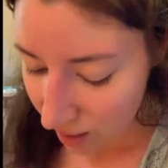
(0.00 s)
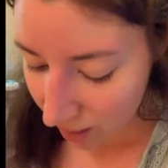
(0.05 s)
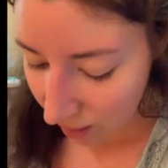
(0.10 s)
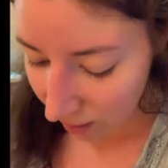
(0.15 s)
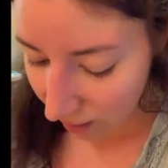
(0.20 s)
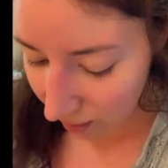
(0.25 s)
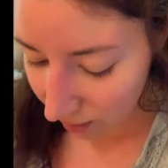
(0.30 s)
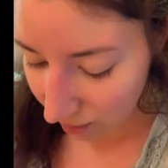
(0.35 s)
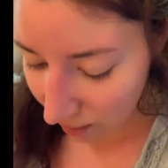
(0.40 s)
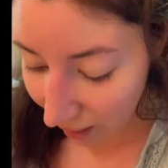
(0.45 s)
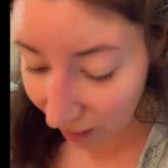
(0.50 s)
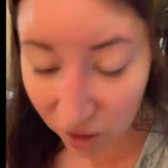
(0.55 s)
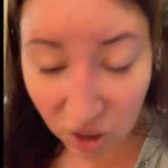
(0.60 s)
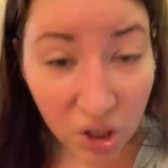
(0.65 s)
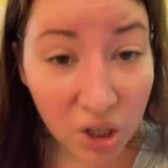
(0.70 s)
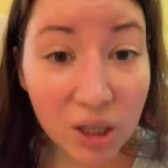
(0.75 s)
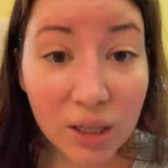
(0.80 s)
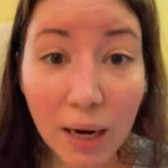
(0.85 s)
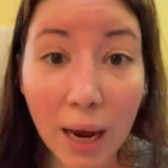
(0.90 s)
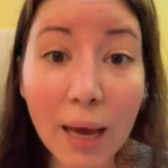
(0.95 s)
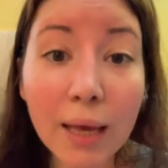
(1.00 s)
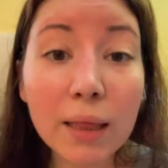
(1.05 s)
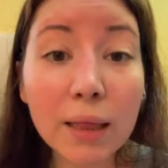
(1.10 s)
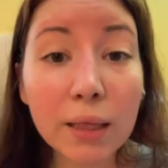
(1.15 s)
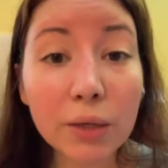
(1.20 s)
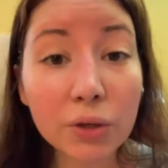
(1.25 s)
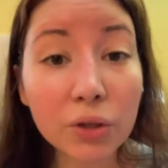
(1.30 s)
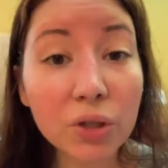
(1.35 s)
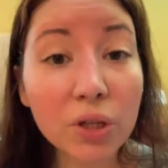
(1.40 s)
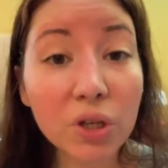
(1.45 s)
I
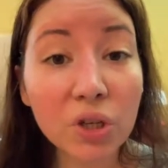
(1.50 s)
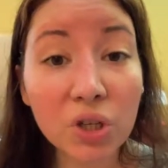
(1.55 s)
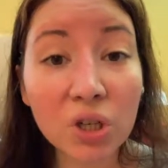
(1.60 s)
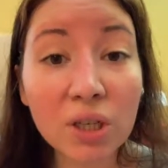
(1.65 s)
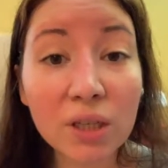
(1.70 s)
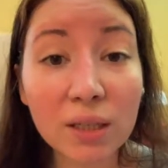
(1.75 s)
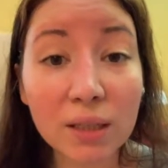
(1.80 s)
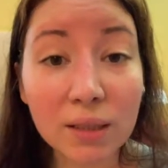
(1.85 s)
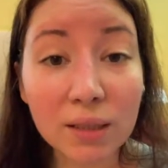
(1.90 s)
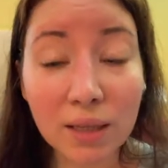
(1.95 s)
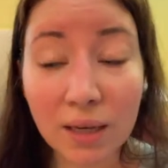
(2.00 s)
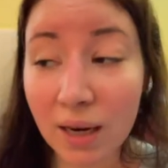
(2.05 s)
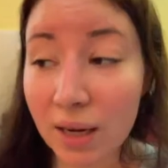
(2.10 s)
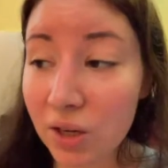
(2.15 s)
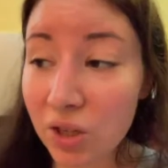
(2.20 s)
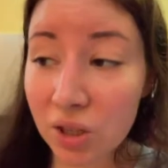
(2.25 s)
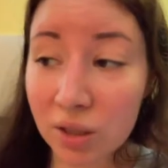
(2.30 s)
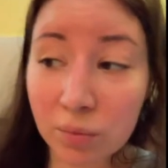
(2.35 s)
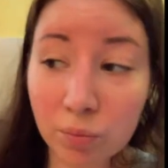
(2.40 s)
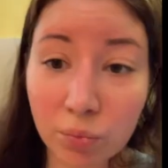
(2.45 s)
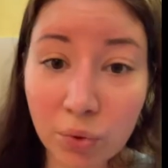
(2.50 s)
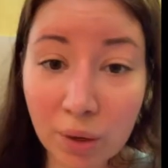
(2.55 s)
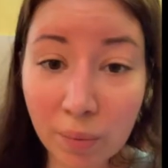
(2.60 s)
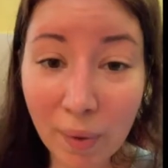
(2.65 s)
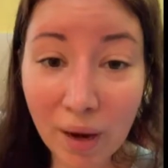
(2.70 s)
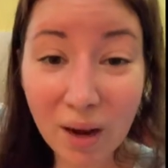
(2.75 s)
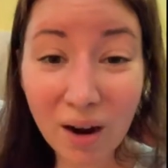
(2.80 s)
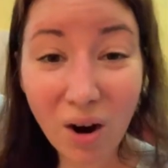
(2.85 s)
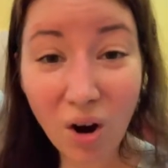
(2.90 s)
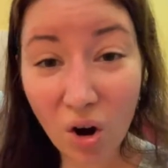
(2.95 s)
literally couldn't, and I couldn't bring
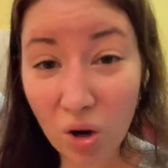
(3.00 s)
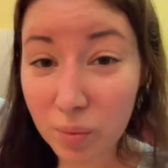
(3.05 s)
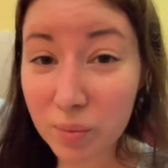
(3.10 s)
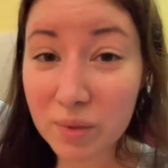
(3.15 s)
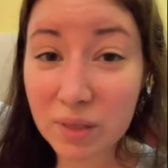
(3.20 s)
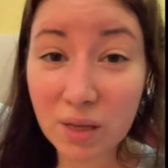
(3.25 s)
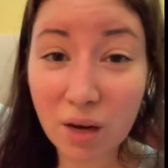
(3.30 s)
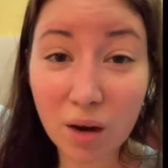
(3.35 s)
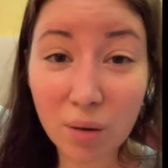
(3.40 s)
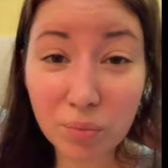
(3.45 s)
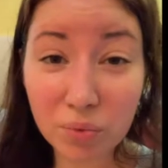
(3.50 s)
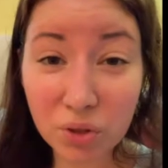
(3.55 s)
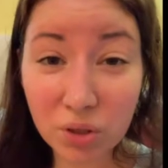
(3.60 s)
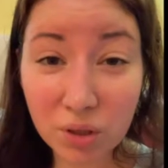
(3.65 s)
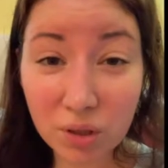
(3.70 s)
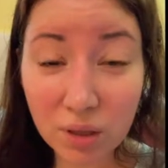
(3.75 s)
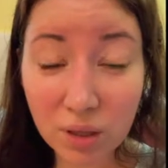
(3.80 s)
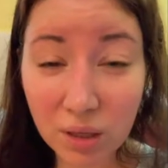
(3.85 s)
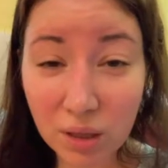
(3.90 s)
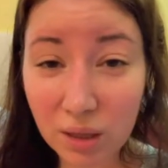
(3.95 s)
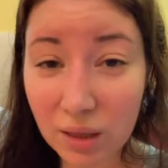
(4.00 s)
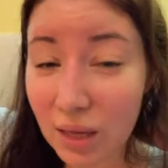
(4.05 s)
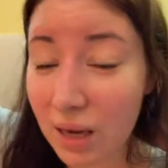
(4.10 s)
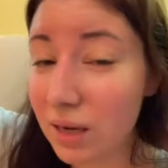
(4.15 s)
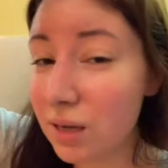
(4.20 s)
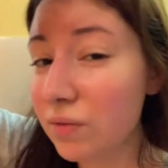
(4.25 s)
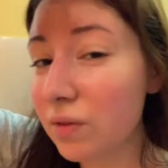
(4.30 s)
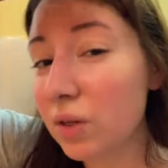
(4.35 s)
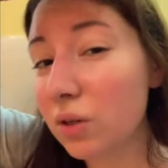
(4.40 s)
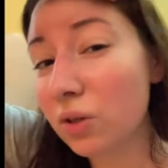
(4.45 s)
my arms up, not
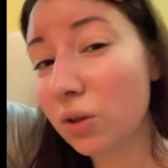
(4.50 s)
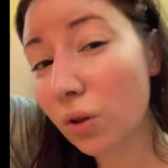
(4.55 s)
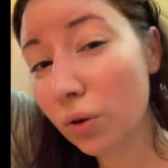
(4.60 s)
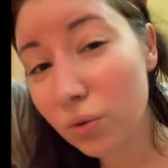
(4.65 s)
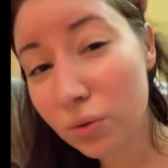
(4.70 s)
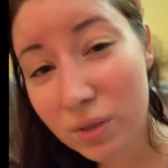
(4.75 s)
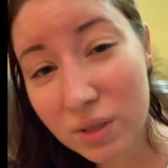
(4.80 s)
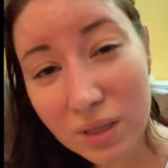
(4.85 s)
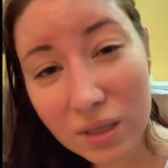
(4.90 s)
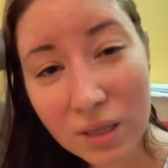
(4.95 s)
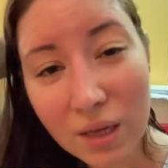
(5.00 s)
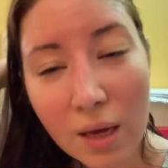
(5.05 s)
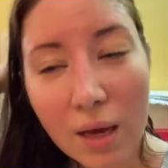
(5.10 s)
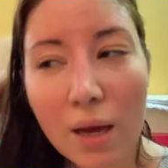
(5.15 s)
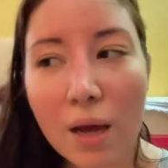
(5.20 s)
even close.